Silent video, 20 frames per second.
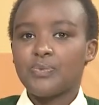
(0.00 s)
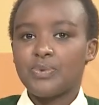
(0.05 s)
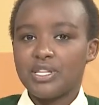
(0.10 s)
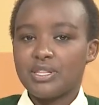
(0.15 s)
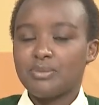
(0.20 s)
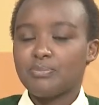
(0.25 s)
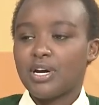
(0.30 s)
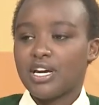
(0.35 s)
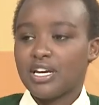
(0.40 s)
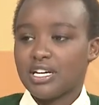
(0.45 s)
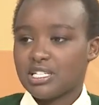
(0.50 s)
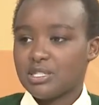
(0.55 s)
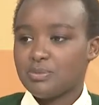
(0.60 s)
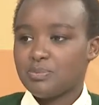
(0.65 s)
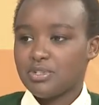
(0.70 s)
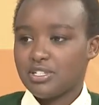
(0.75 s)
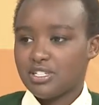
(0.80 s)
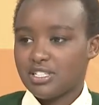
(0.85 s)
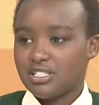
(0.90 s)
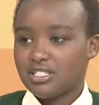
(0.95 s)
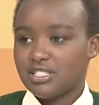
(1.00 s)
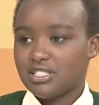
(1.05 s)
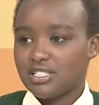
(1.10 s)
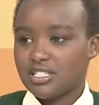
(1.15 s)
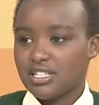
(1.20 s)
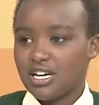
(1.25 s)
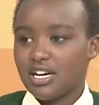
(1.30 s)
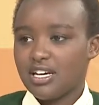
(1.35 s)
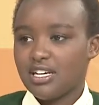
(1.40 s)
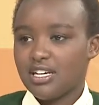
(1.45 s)
with my
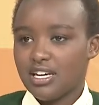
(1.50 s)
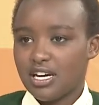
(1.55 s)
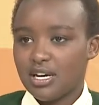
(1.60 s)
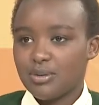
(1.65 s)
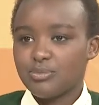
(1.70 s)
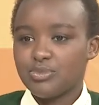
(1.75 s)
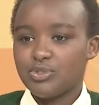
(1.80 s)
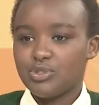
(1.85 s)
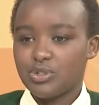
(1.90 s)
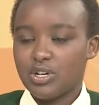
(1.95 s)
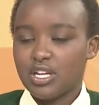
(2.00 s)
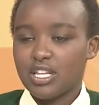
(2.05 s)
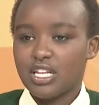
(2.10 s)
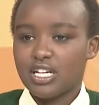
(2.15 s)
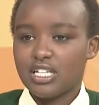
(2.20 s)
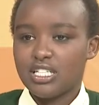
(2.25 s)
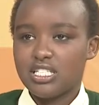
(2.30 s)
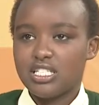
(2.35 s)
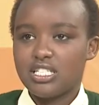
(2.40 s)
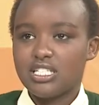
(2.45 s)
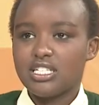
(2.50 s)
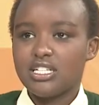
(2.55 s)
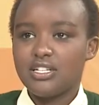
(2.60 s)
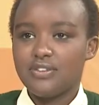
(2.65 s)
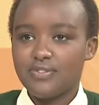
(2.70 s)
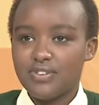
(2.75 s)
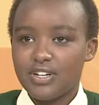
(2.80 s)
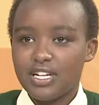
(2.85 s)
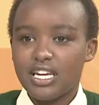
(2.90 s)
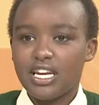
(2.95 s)
experience, I am sure that
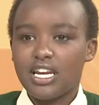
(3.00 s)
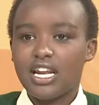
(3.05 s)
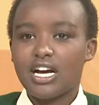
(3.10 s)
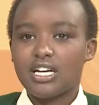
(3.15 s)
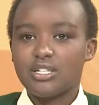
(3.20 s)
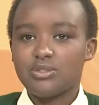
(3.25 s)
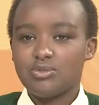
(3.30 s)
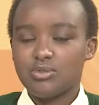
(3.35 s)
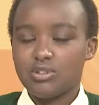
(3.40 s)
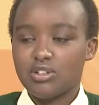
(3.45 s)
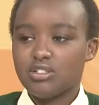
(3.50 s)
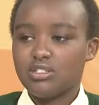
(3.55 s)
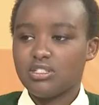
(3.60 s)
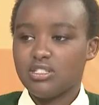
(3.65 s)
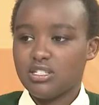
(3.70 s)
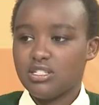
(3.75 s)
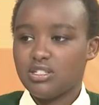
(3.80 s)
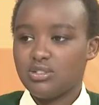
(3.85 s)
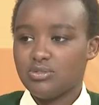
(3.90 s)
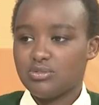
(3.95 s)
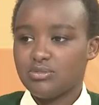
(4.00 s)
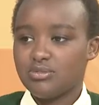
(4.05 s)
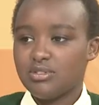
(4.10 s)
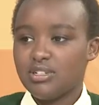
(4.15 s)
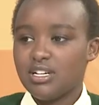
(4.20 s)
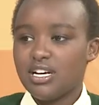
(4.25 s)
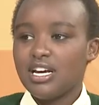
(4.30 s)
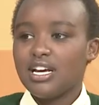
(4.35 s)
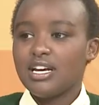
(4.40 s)
even as we continue,